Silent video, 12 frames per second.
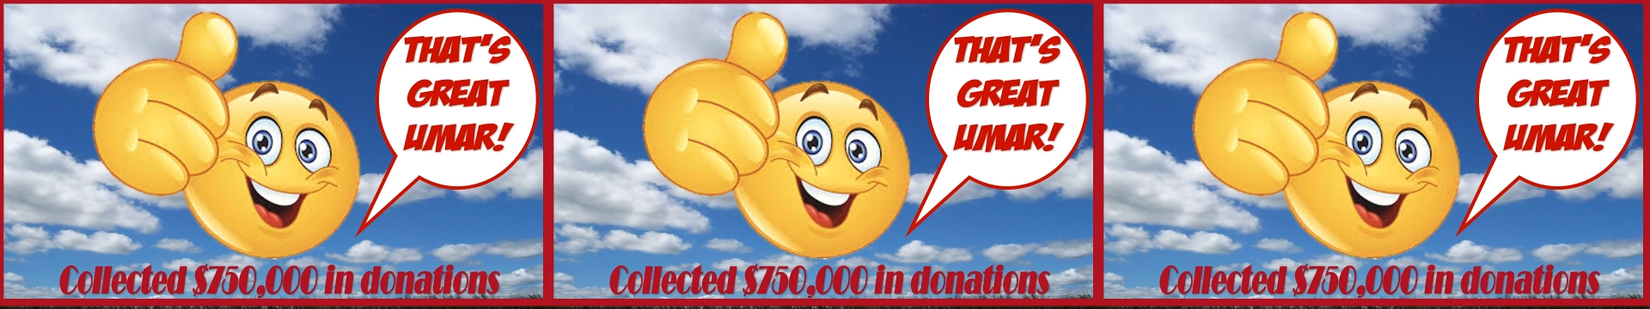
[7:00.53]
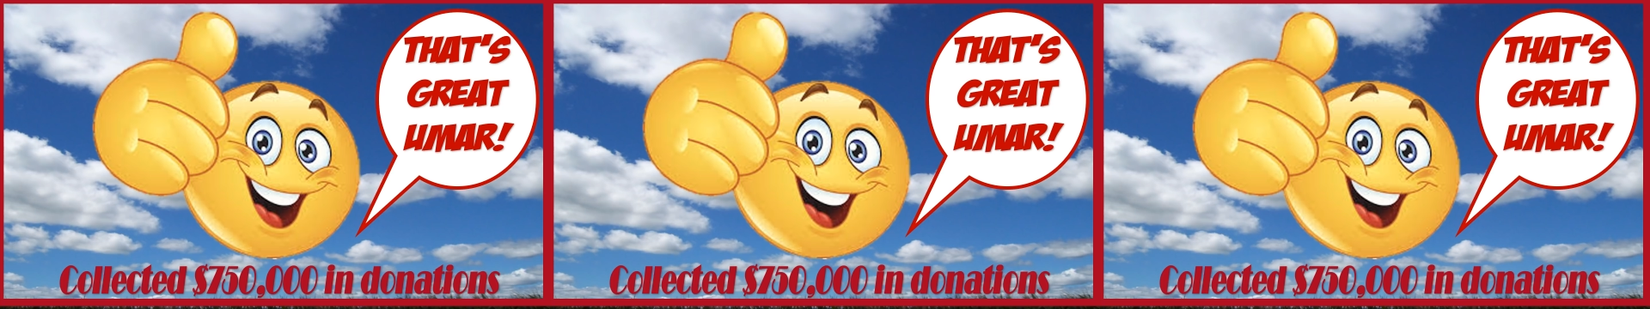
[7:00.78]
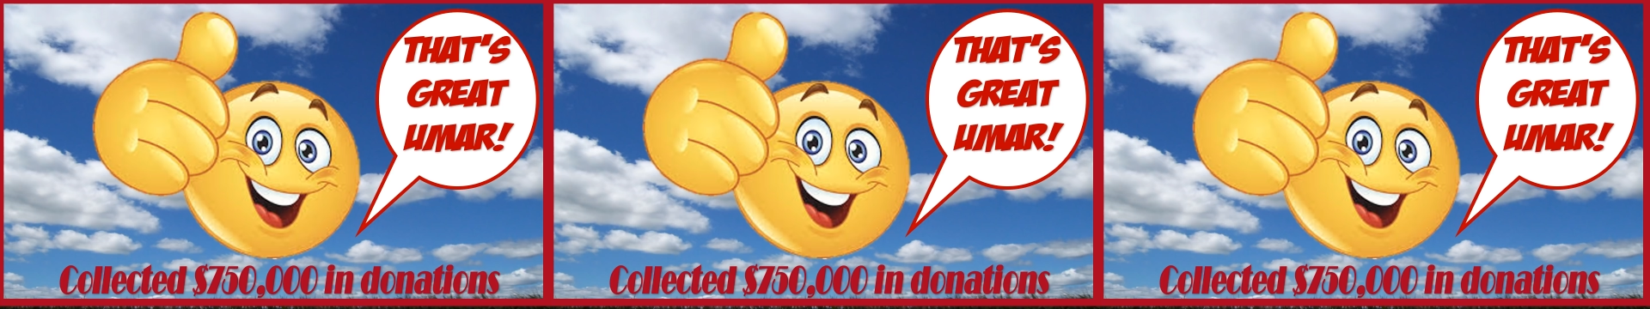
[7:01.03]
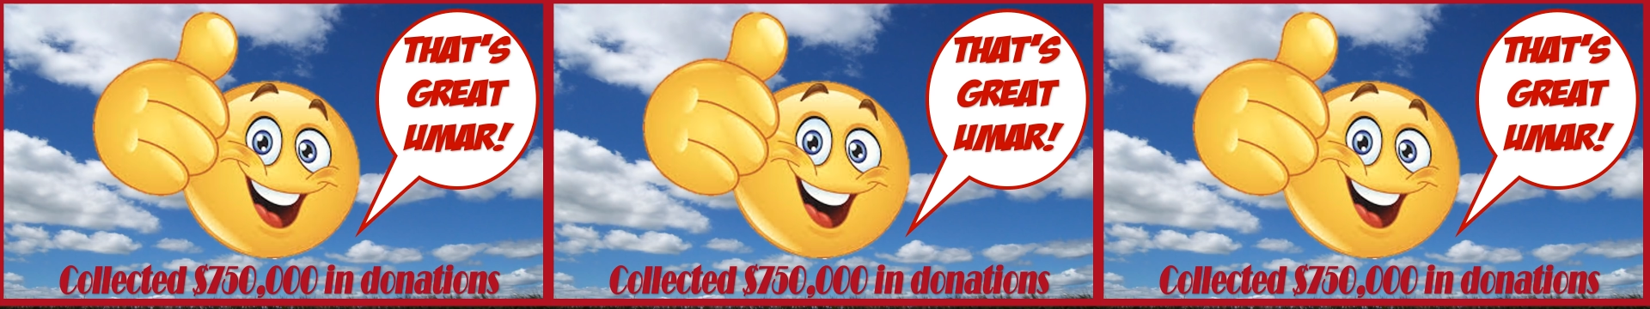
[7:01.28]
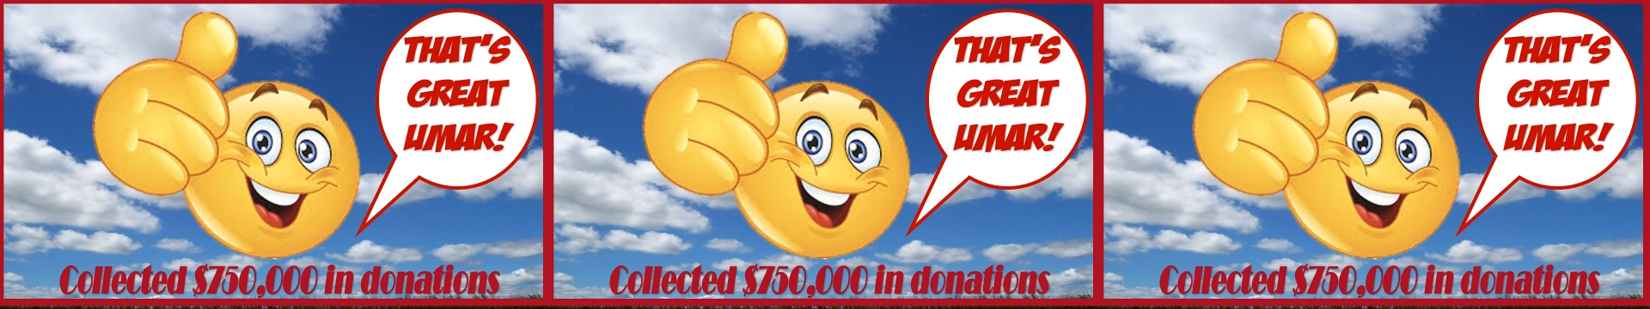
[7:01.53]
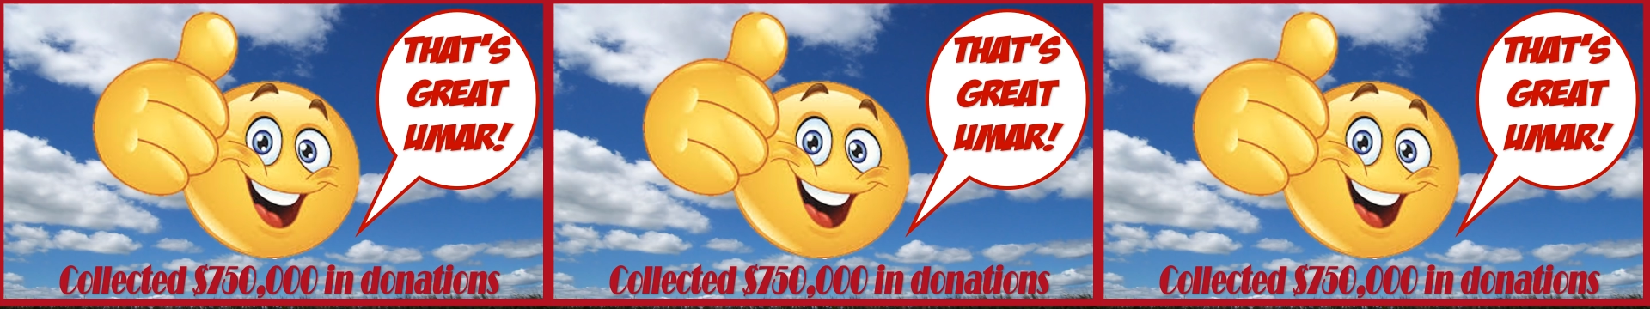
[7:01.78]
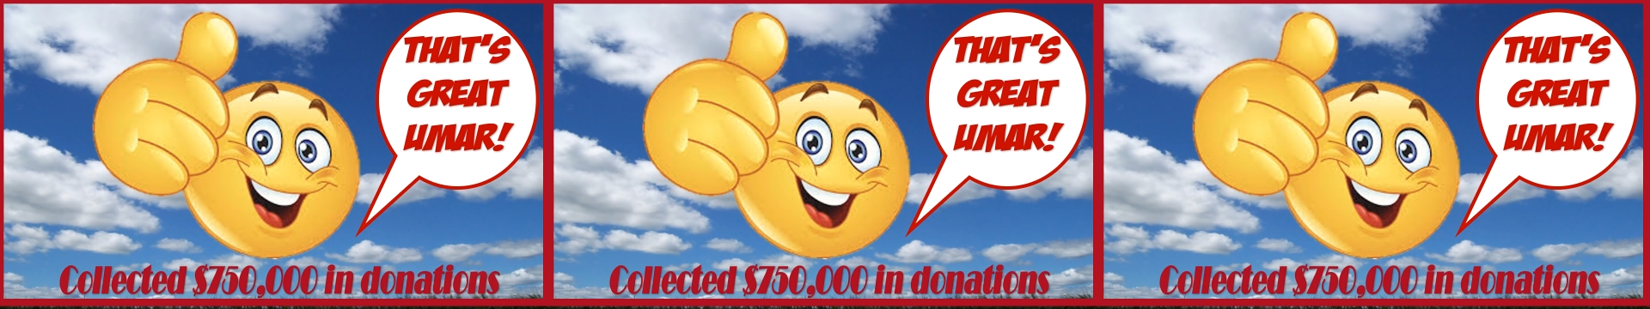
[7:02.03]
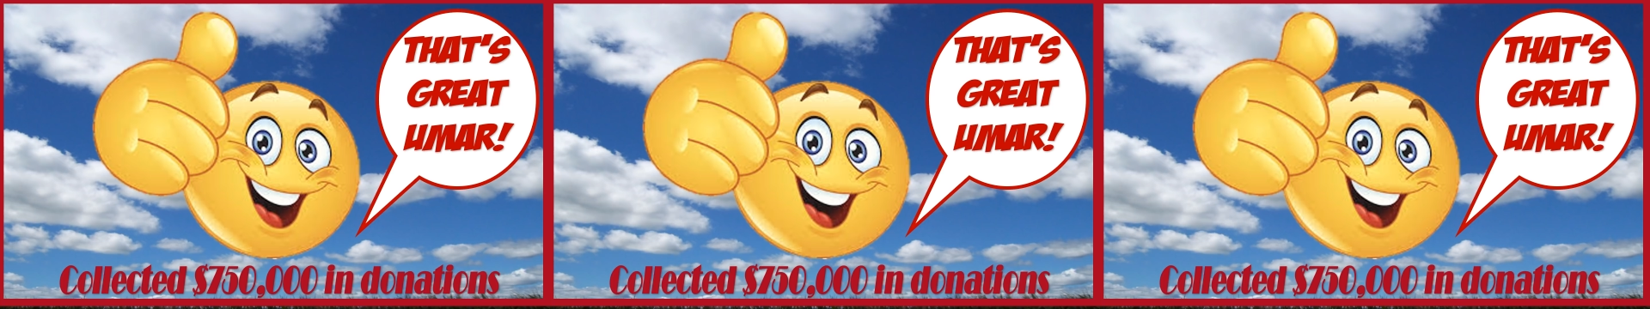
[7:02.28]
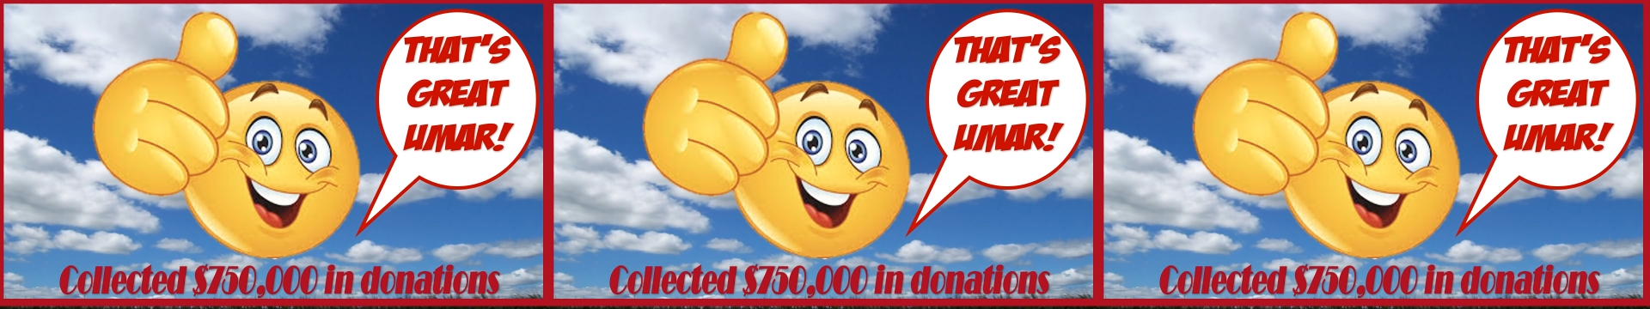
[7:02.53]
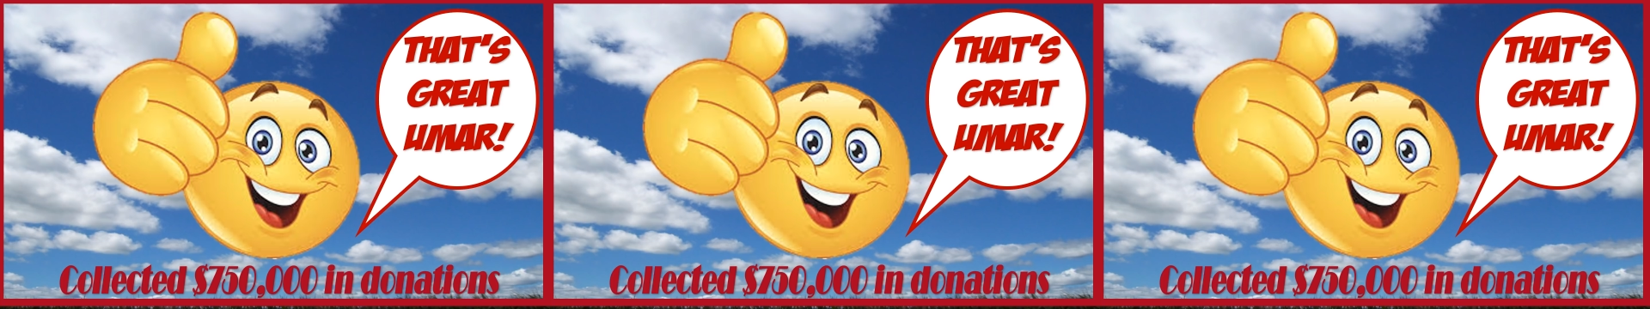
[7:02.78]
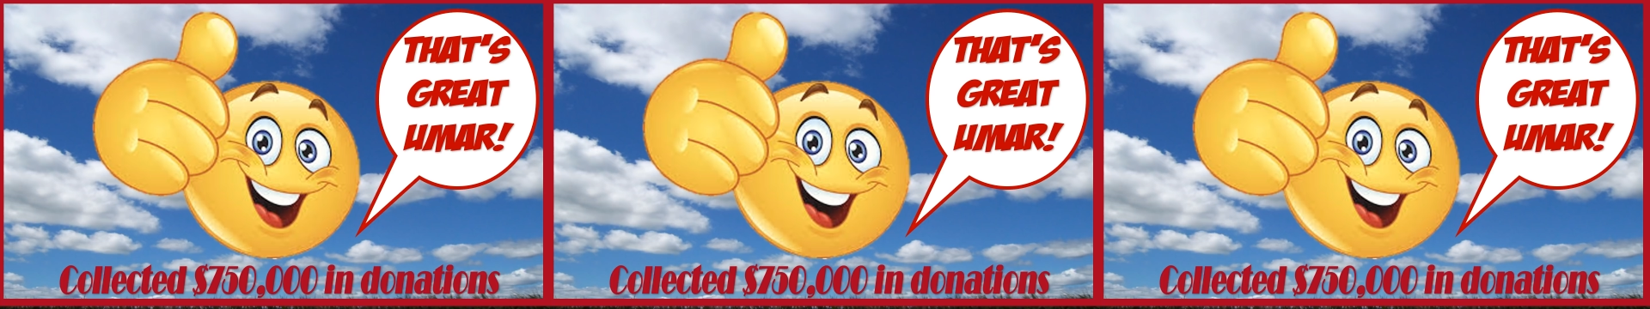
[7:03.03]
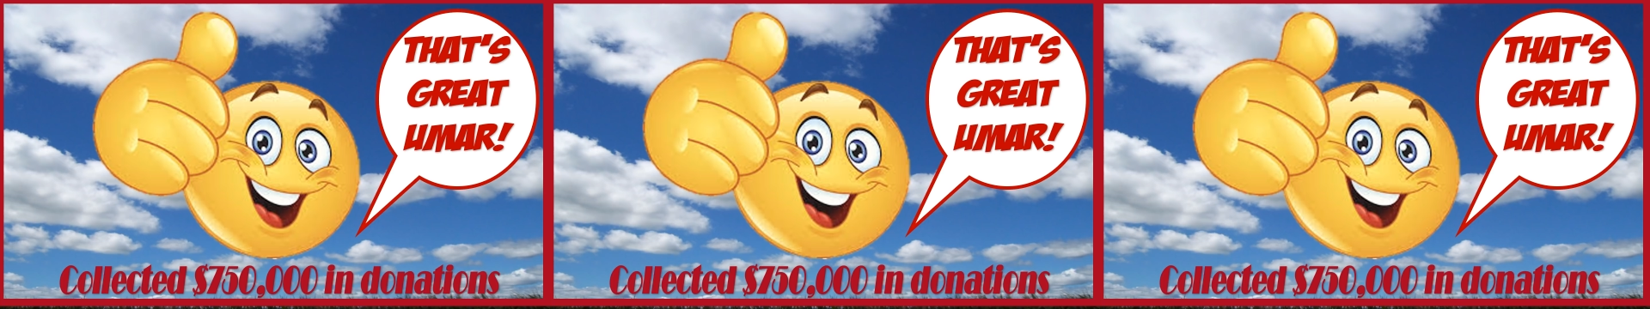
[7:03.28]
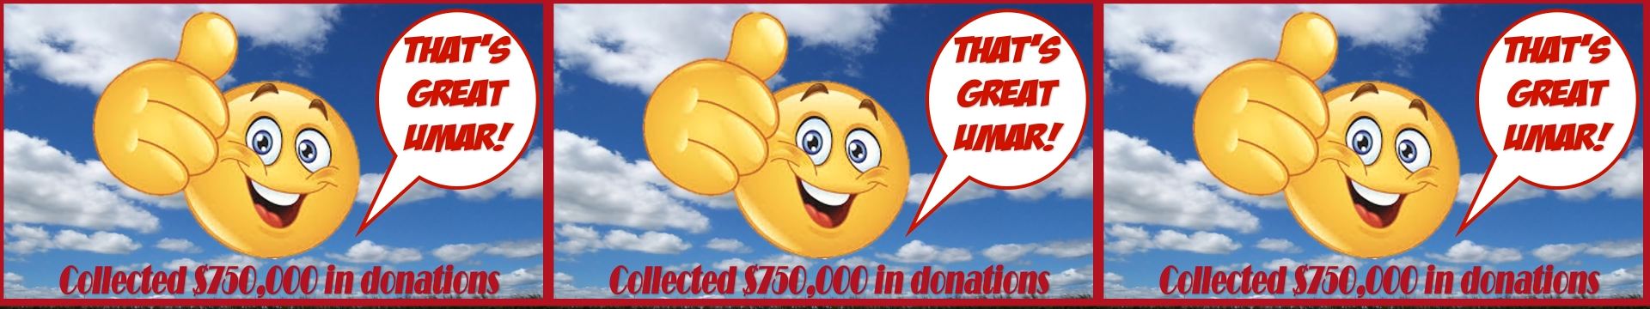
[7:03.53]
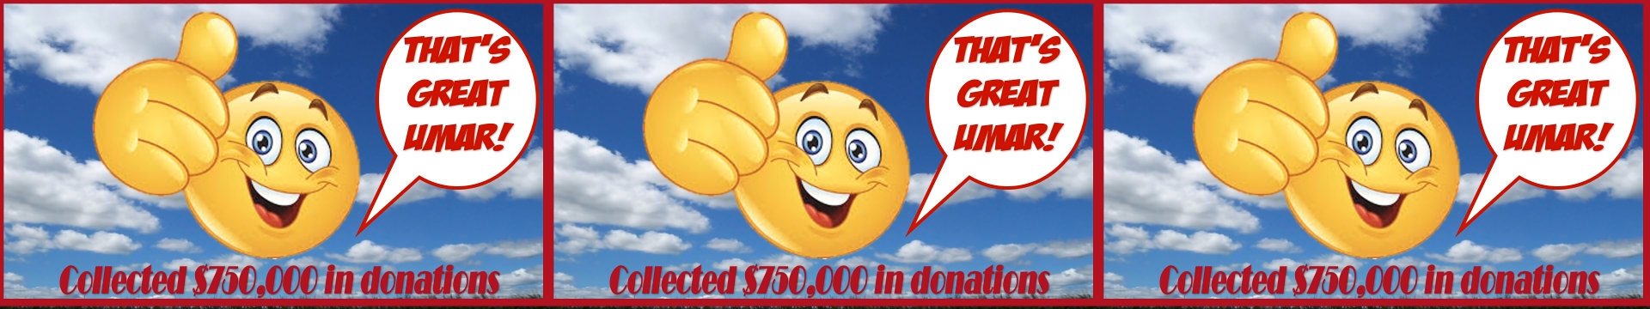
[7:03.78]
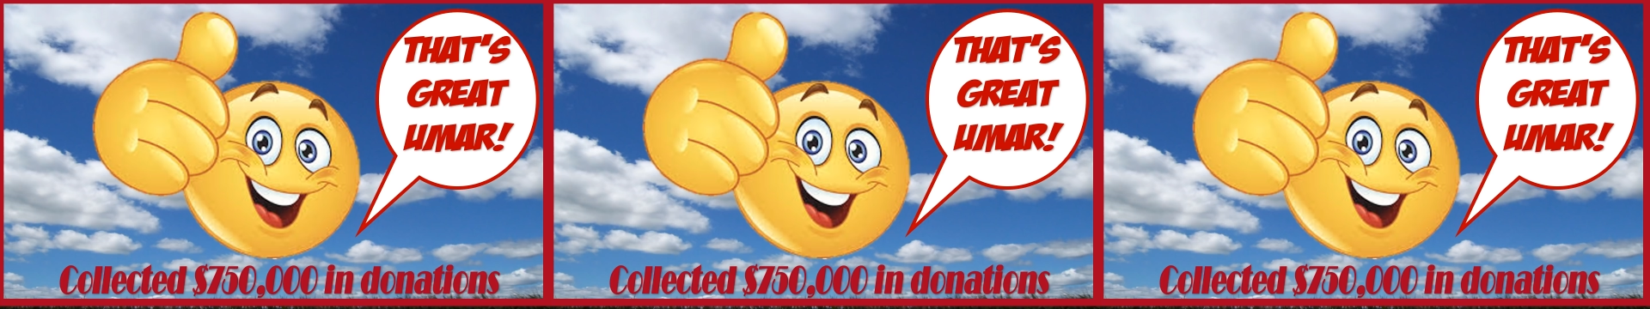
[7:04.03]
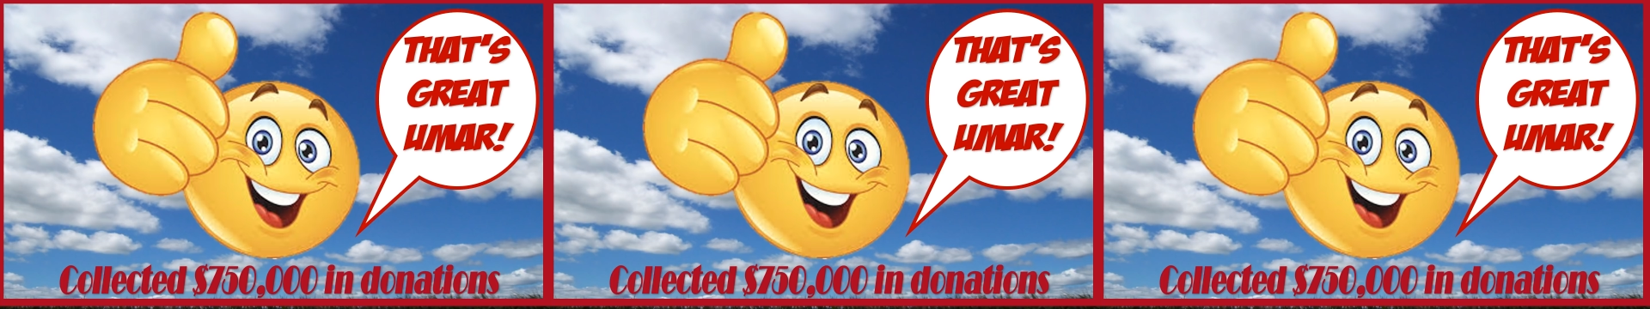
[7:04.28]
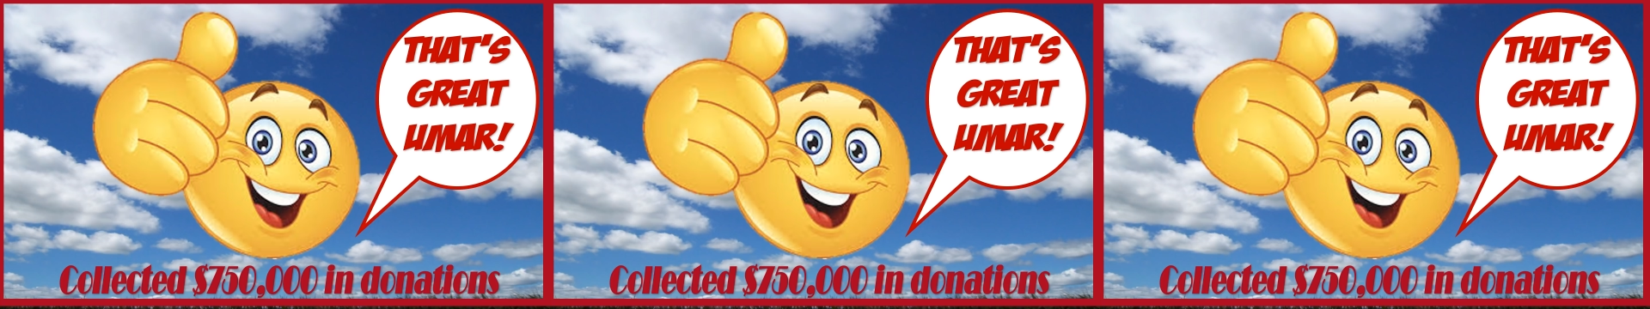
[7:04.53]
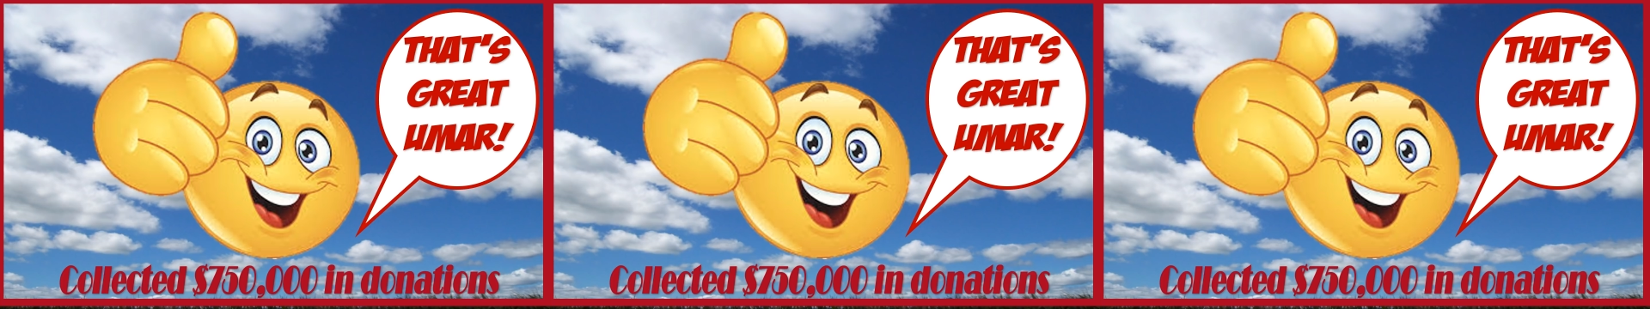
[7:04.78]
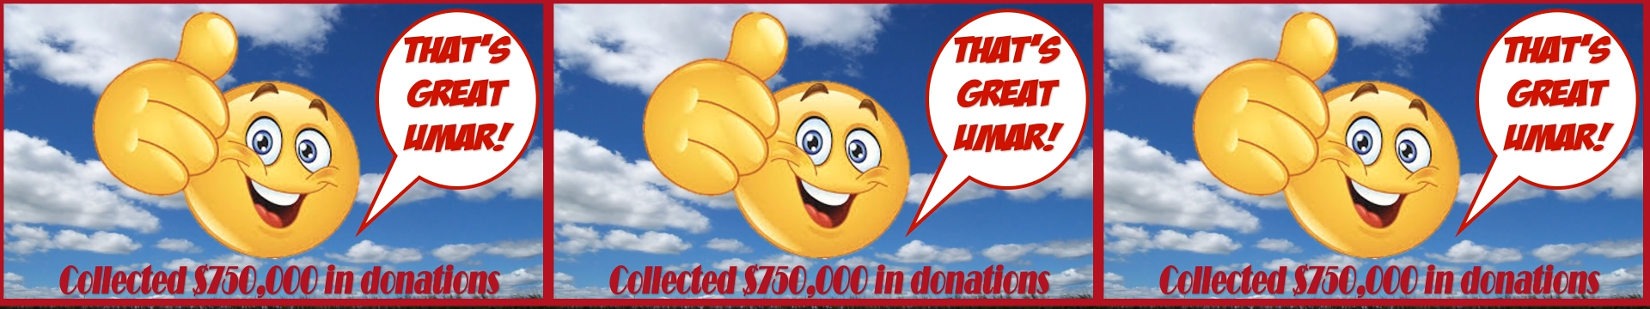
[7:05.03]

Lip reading: (no speaker visible)